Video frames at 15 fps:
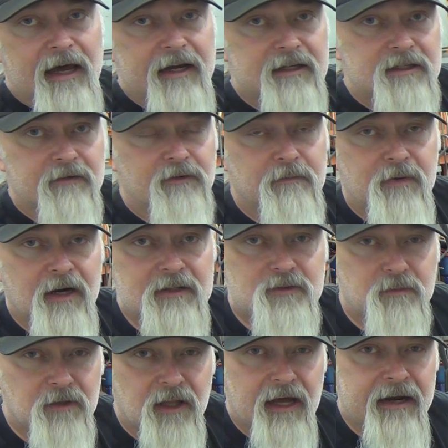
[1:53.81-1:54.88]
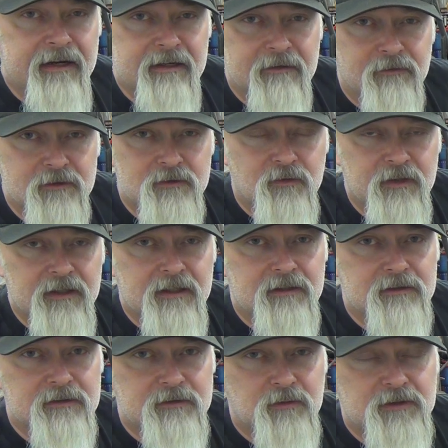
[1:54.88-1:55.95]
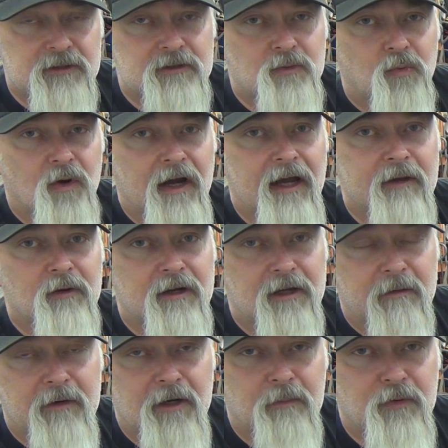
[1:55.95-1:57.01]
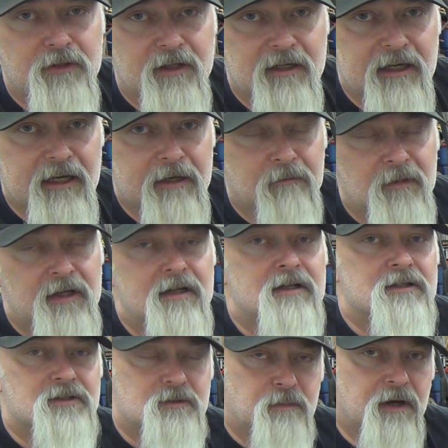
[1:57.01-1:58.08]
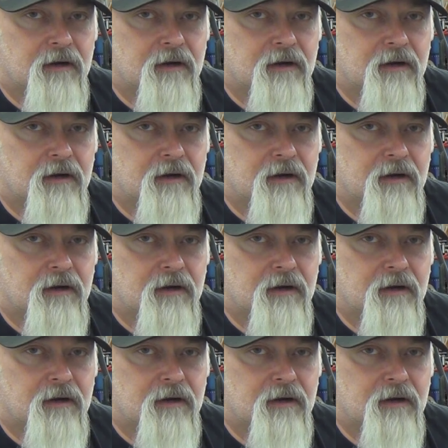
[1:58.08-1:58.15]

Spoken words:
of different parts from a lot of different vehicles, which is why we're coming up with the name Spare